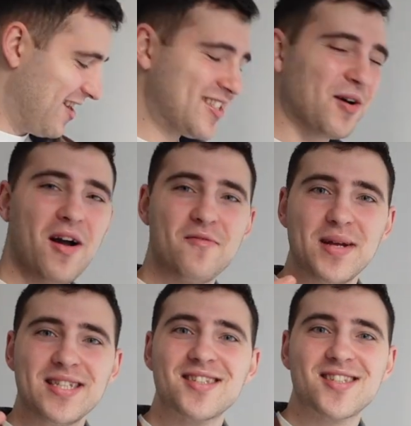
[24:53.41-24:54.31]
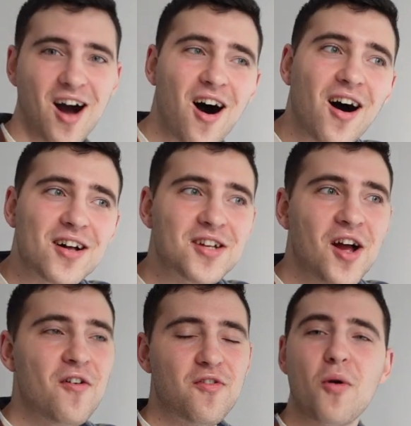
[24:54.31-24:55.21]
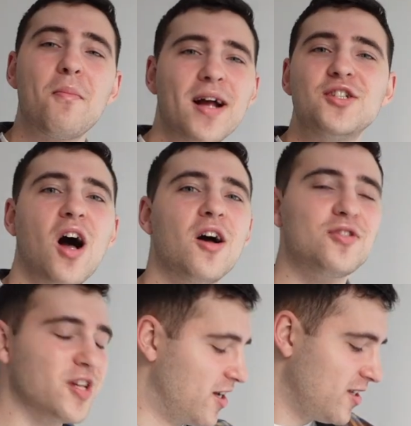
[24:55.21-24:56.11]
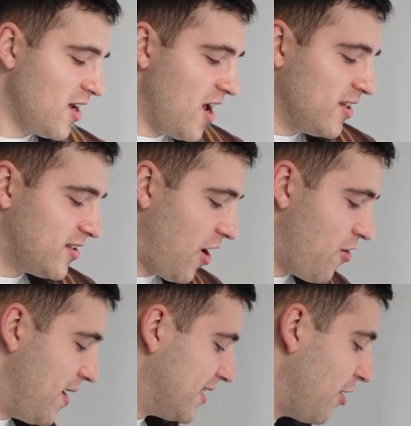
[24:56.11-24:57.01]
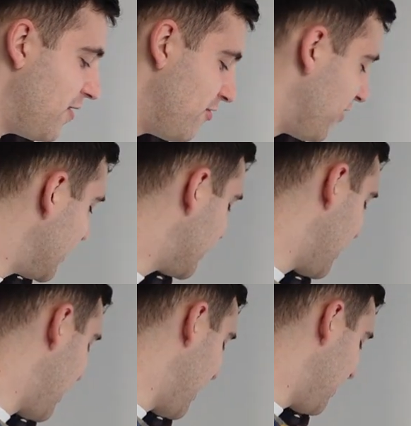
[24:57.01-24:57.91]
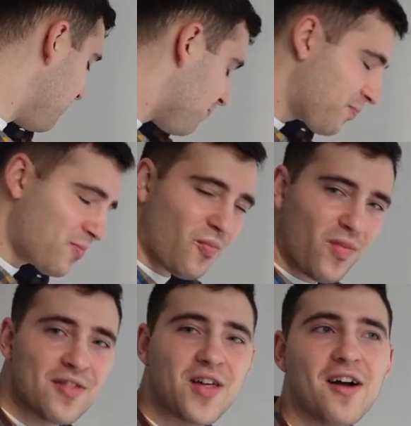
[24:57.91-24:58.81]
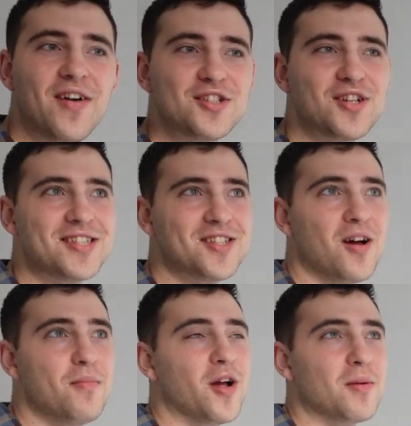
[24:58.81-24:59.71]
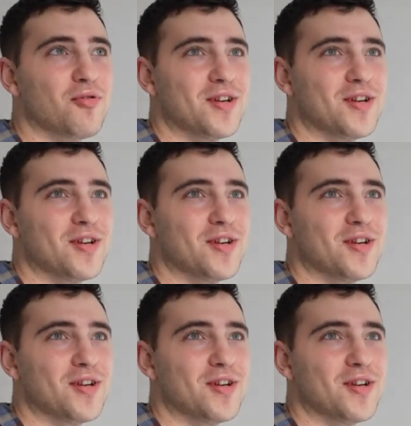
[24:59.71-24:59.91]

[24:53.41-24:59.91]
So I've been scarred from my childhood. So it's only recently that I've actually started putting